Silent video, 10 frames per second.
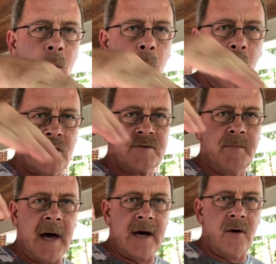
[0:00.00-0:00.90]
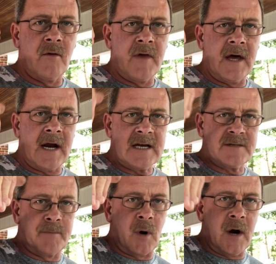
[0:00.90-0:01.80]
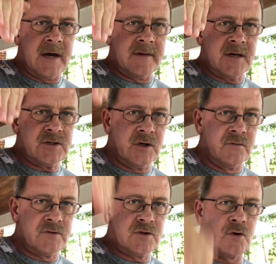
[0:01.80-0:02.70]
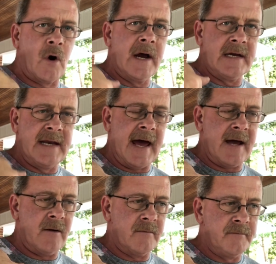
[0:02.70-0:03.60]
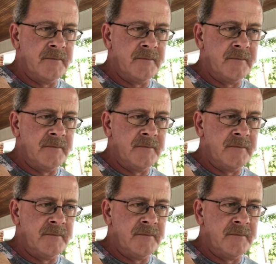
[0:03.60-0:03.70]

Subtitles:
works better than a spray that shoots straight down.